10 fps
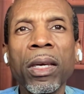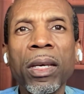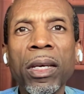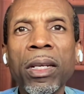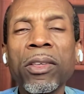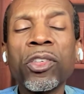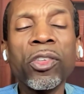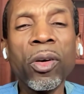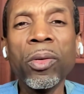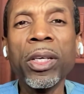It is
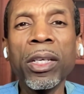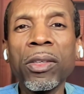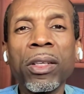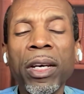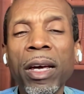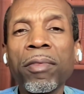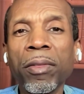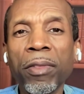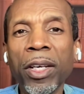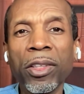so easy to have your
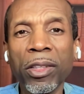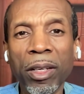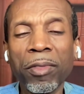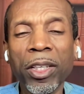veggies every